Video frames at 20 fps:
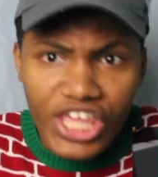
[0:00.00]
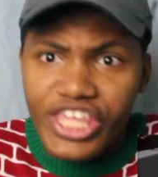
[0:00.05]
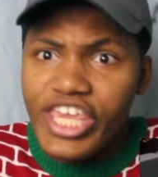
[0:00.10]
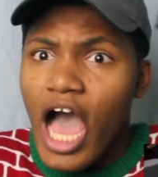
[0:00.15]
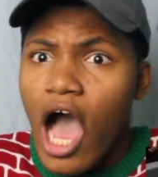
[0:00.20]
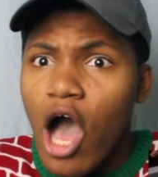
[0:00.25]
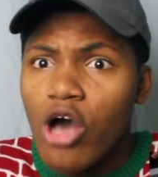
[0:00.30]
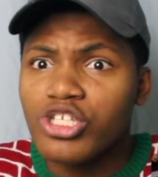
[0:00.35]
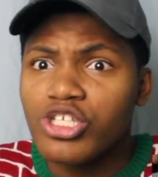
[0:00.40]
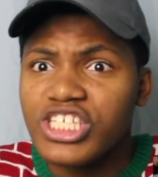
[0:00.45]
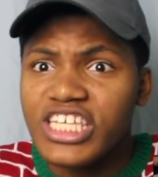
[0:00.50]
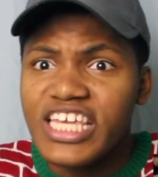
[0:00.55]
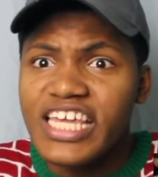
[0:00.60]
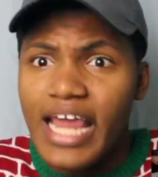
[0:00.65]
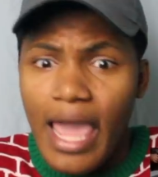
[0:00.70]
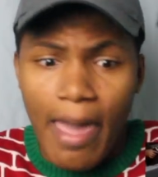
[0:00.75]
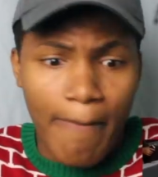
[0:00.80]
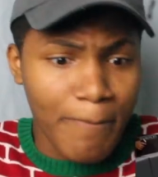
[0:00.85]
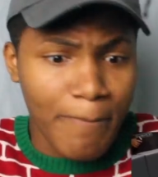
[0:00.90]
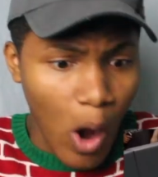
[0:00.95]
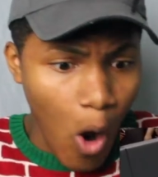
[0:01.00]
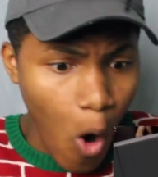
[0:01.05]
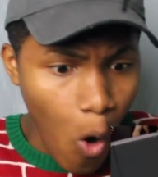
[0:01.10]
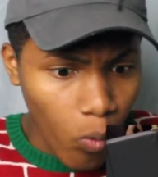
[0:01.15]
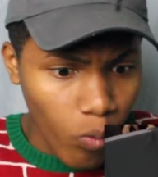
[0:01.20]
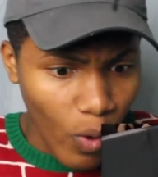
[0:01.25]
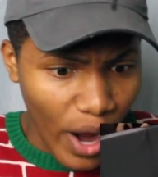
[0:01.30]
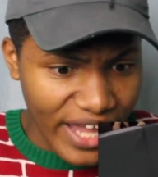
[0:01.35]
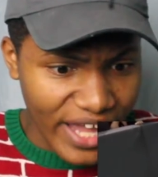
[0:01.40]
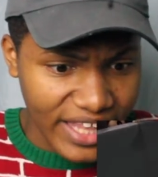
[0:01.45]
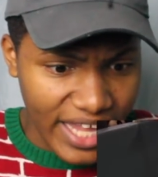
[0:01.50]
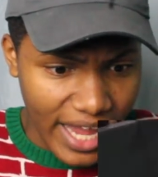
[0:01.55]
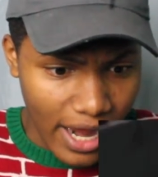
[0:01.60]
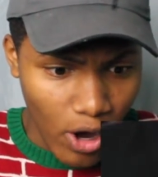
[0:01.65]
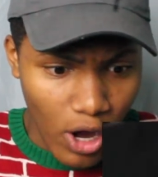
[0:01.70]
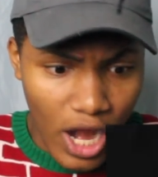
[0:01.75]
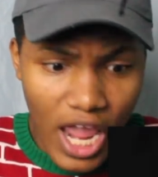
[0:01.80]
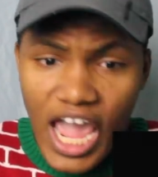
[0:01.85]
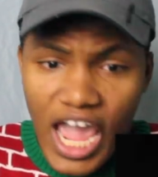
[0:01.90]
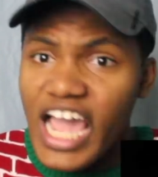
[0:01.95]
Y'all see that bone right
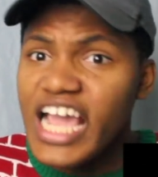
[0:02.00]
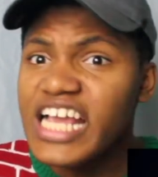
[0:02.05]
there?